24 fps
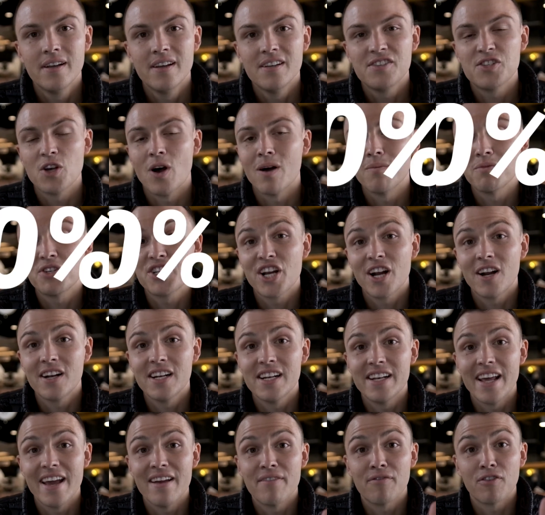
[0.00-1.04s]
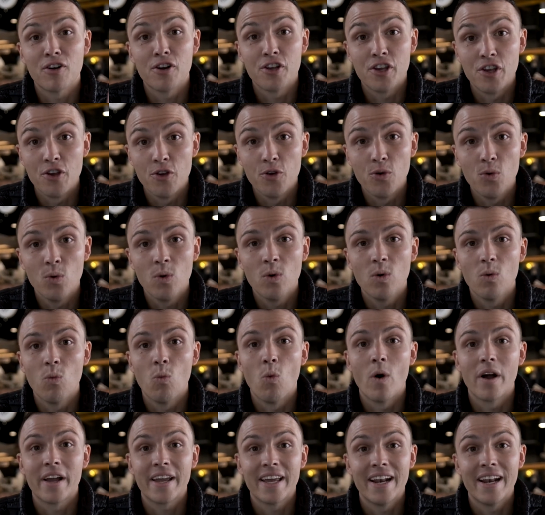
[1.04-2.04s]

So I'm sharing today for you what